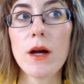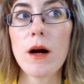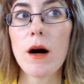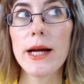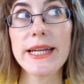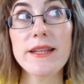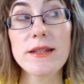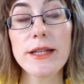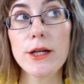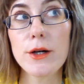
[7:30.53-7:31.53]
I
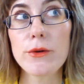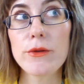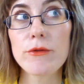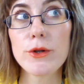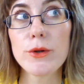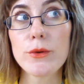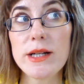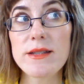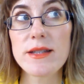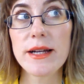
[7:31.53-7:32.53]
easily go through,
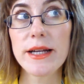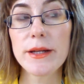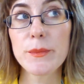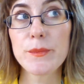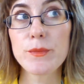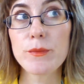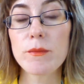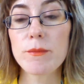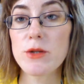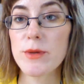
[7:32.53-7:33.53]
let's say,
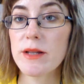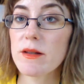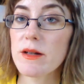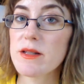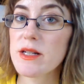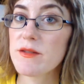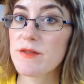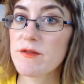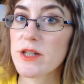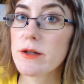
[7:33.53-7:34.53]
between $30 to
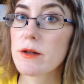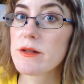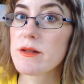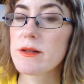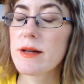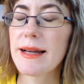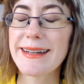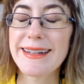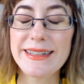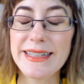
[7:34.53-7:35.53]
$50 at
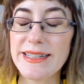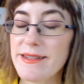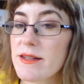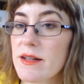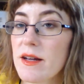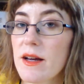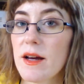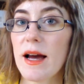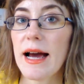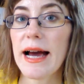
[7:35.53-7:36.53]
least.
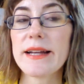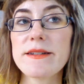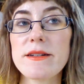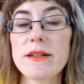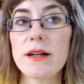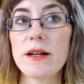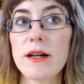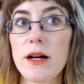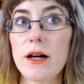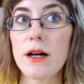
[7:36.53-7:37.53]
And
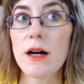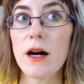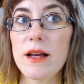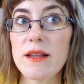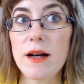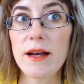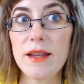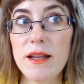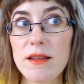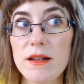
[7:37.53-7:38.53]
I
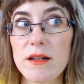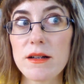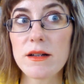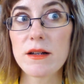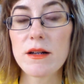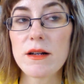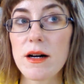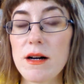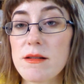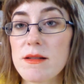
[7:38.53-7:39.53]
think that,
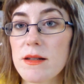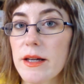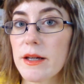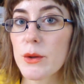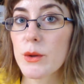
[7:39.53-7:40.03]
lastly,